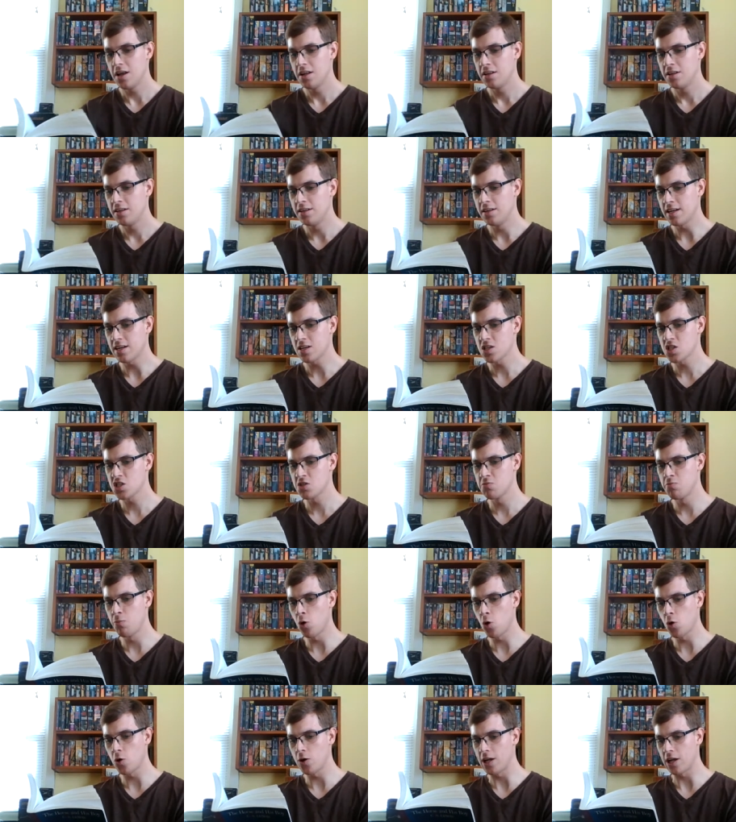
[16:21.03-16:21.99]
Next
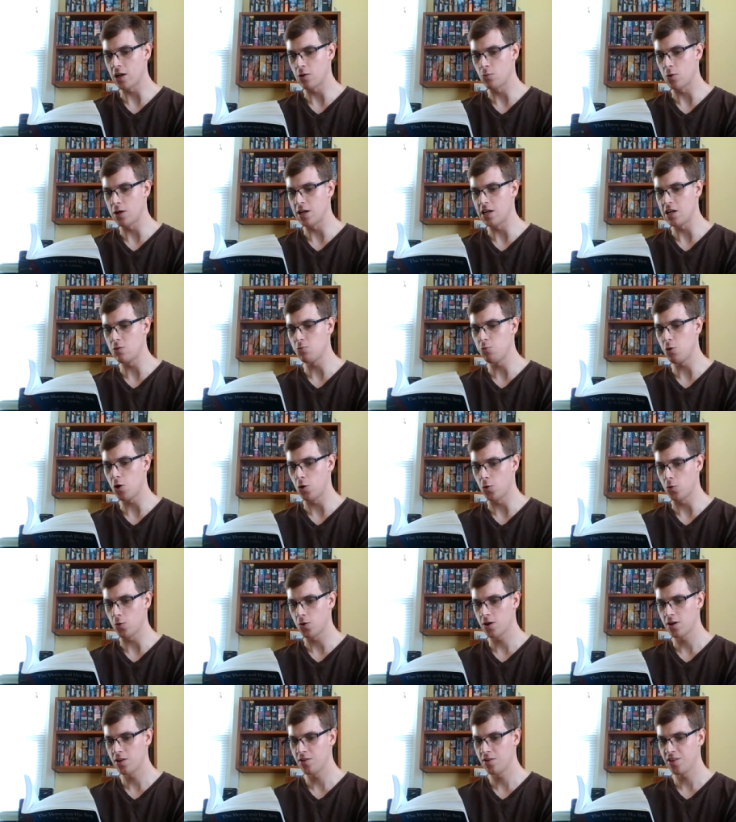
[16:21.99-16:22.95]
morning, when he
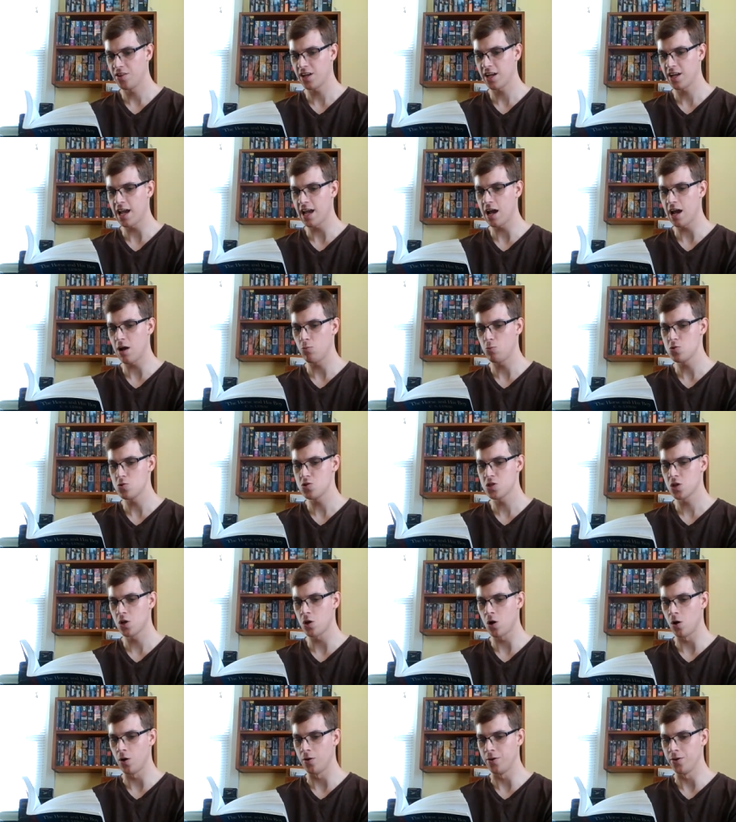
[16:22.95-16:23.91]
woke, the cat was
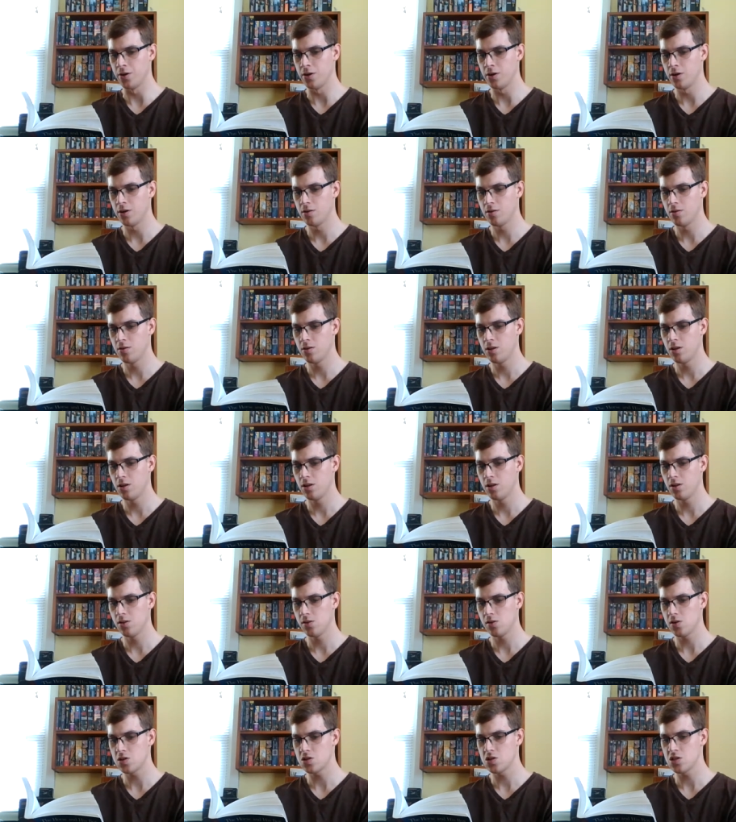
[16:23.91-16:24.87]
gone.
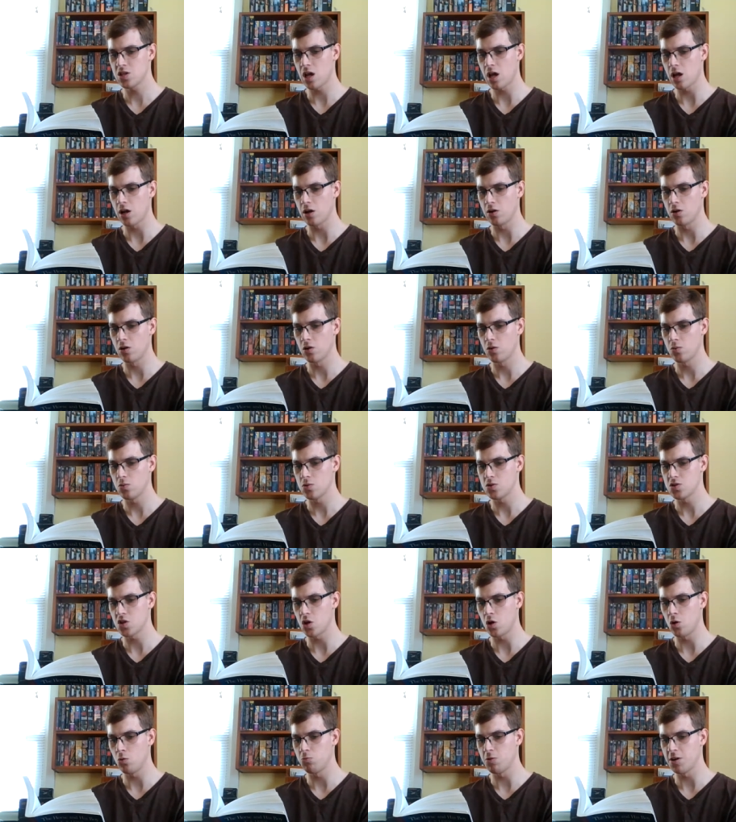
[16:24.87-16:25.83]
The sun was
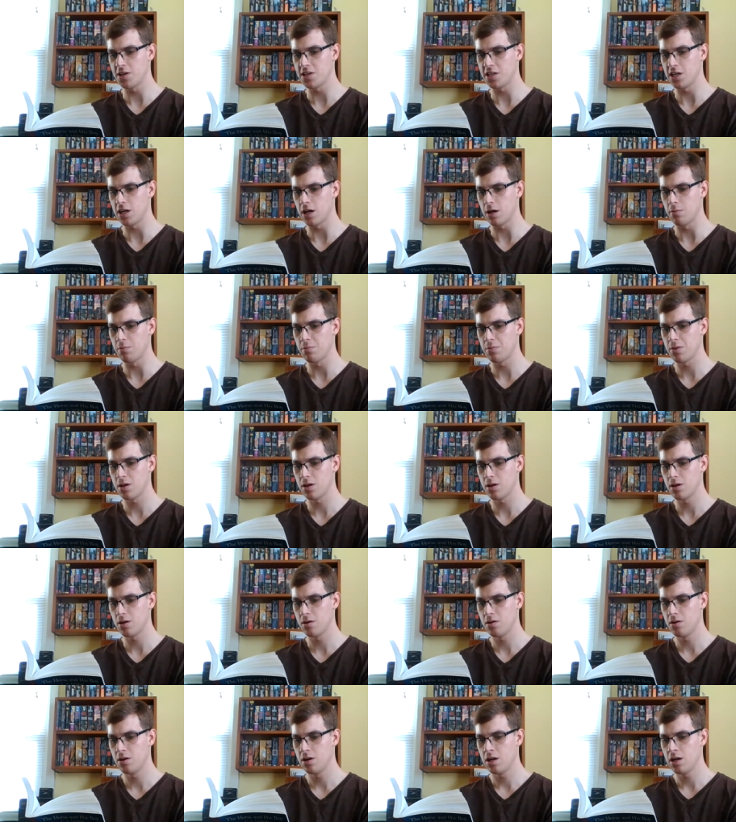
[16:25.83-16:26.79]
already up,
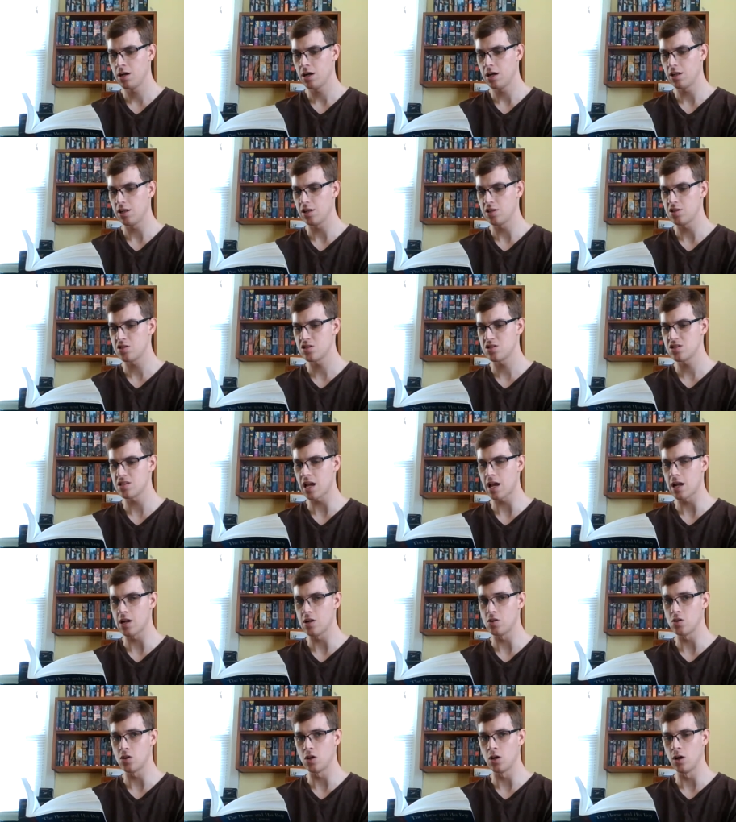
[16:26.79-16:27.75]
and the
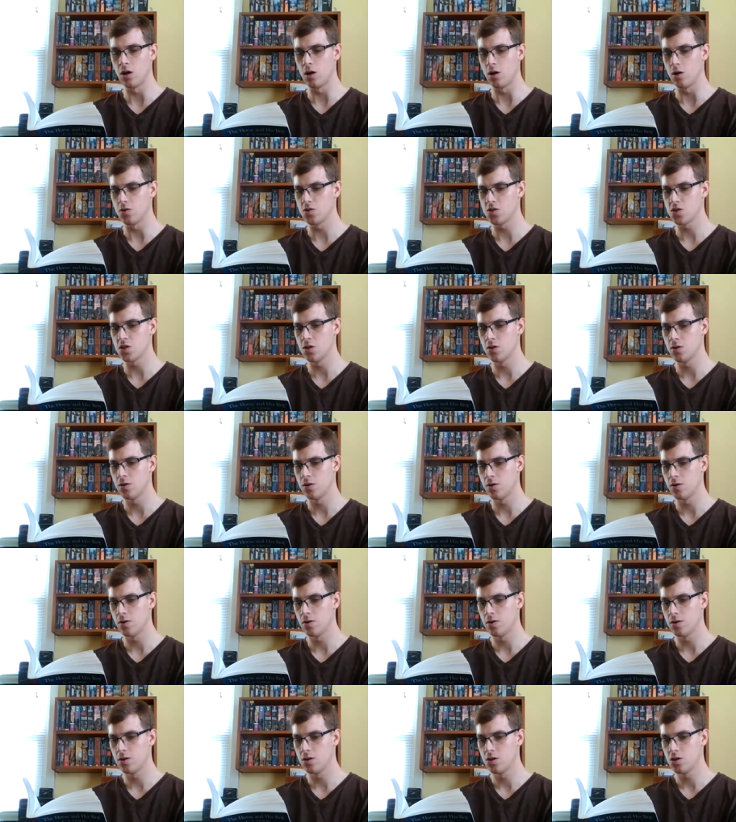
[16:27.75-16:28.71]
sand hot.
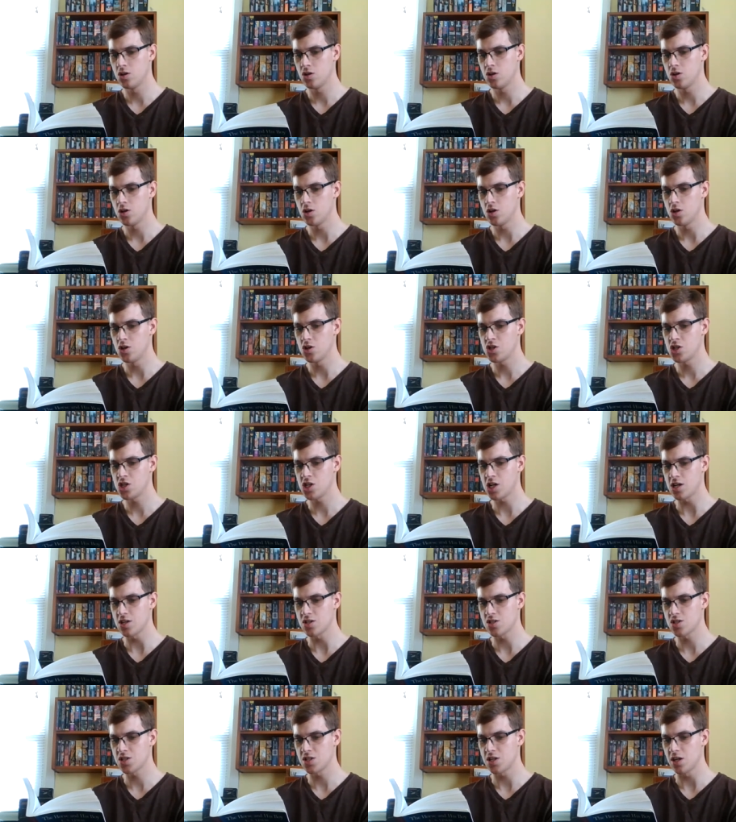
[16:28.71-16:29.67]

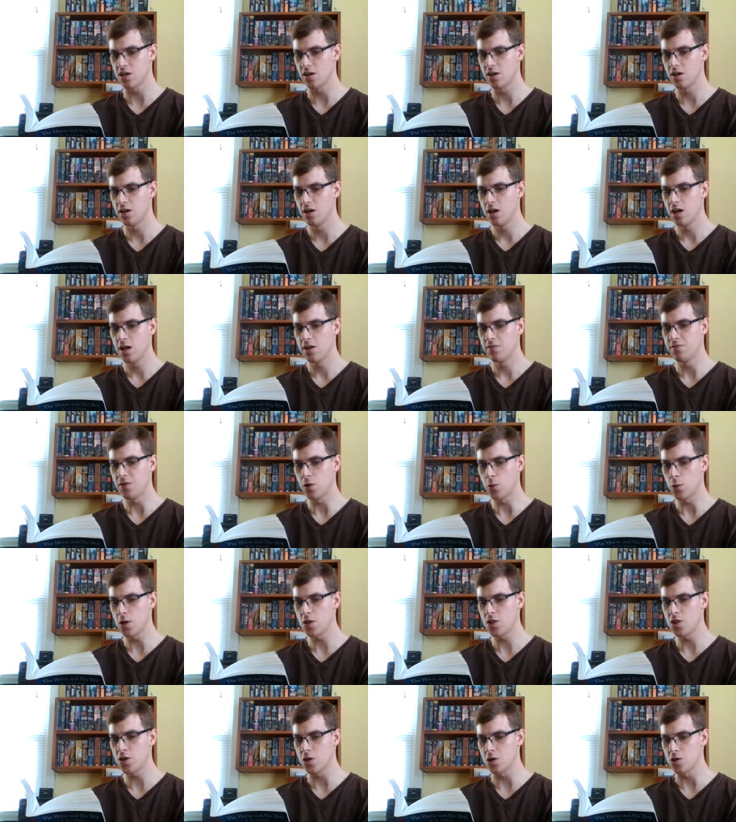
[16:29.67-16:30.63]
Shasta,
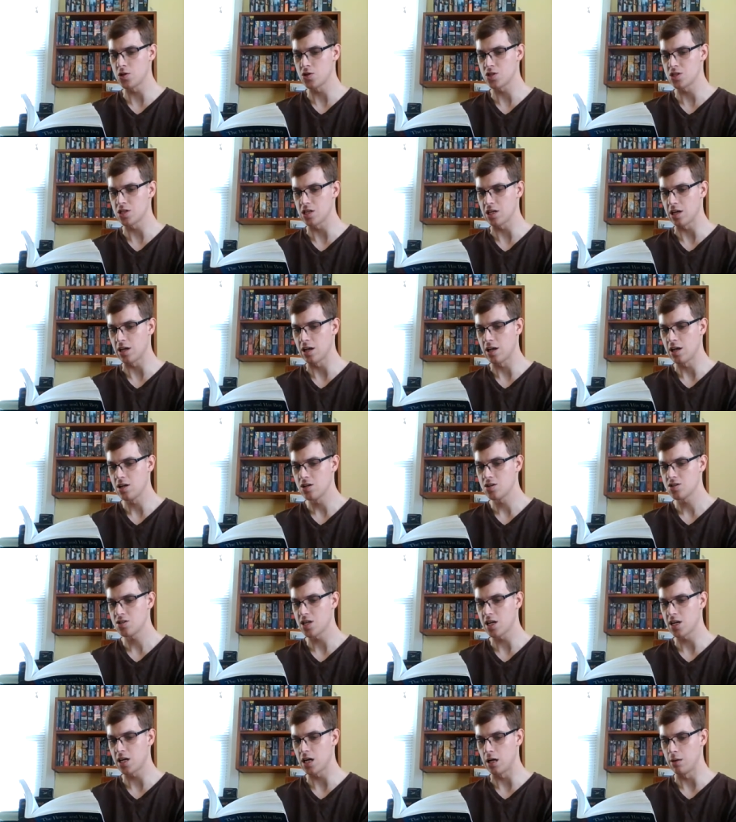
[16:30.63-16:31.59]
very thirsty,
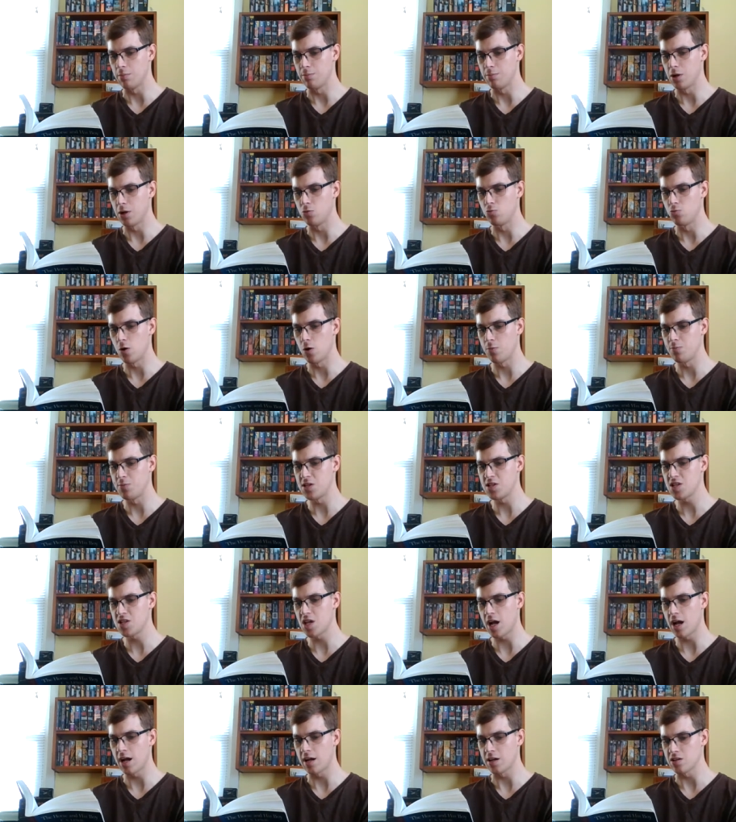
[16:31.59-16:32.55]
sat up and rubbed his
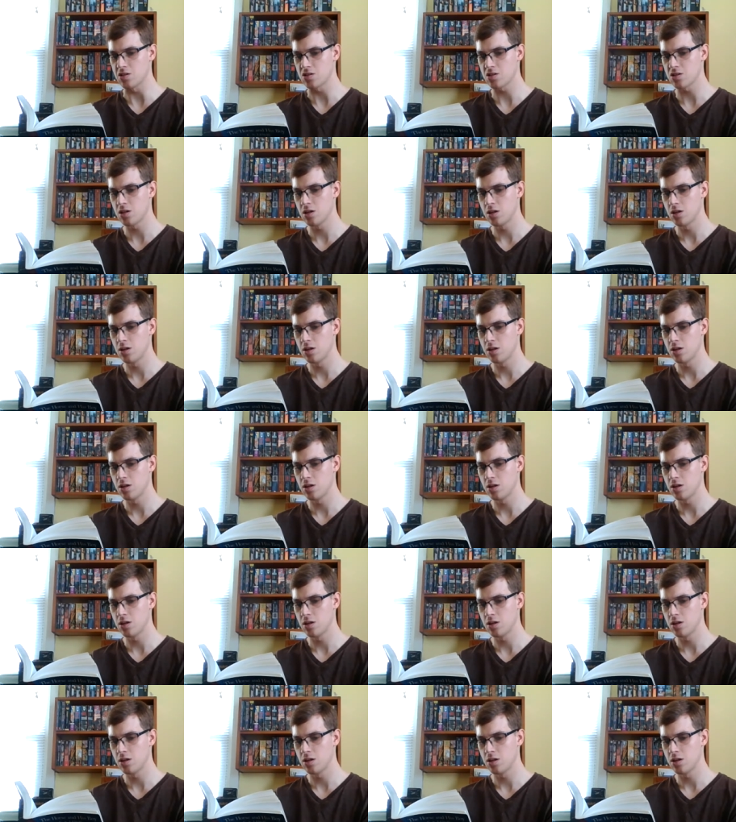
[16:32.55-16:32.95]
eyes,